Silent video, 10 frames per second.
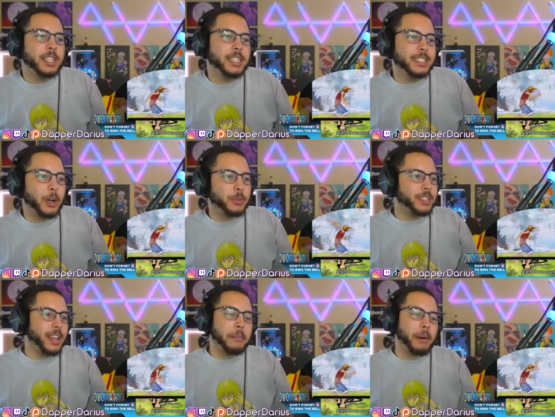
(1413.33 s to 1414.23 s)
Don't
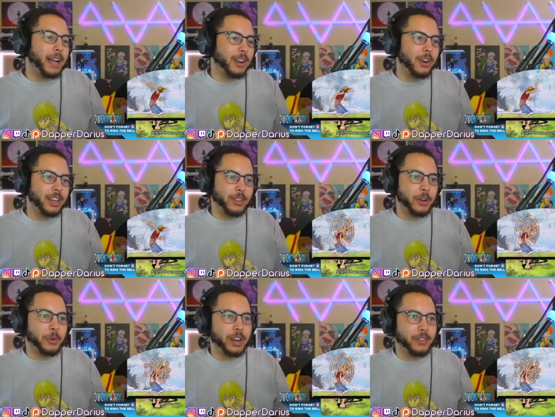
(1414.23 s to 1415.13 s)
step back on it though,
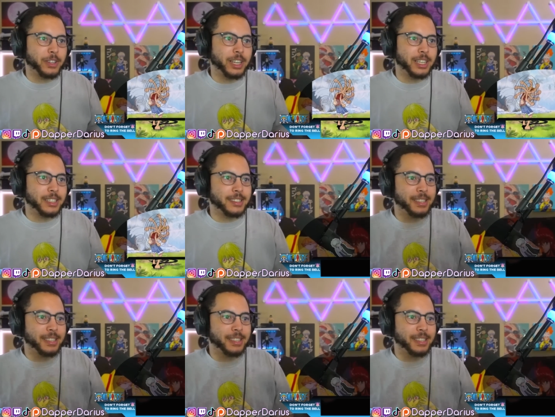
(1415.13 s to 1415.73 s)
whatever he does.